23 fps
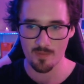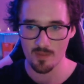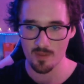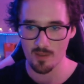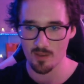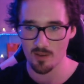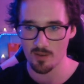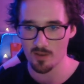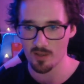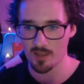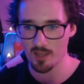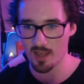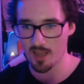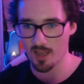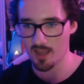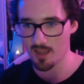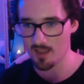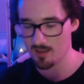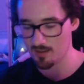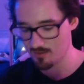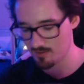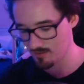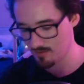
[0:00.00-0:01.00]

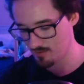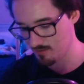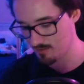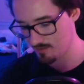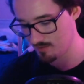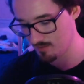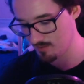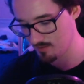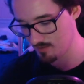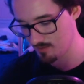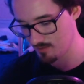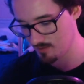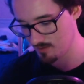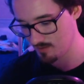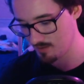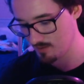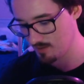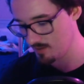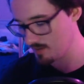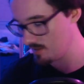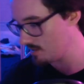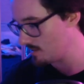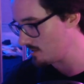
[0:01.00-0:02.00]
Okay.
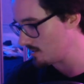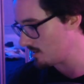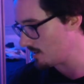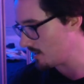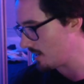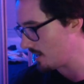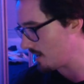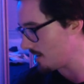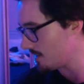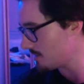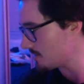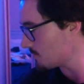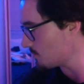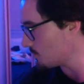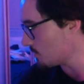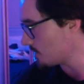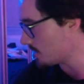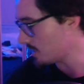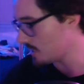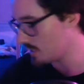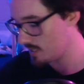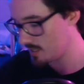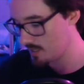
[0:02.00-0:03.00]
Now let's
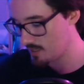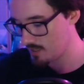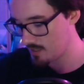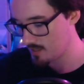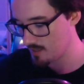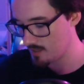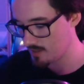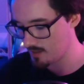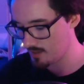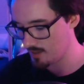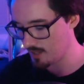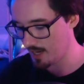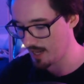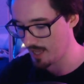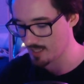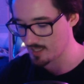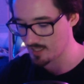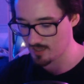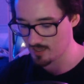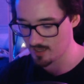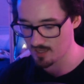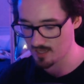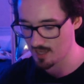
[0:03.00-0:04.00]
read the
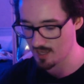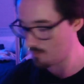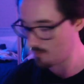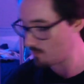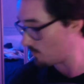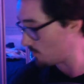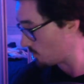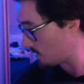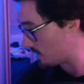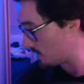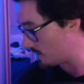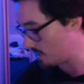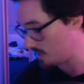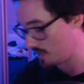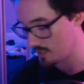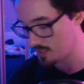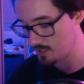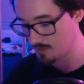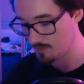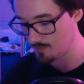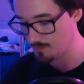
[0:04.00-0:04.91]
letter that came with it.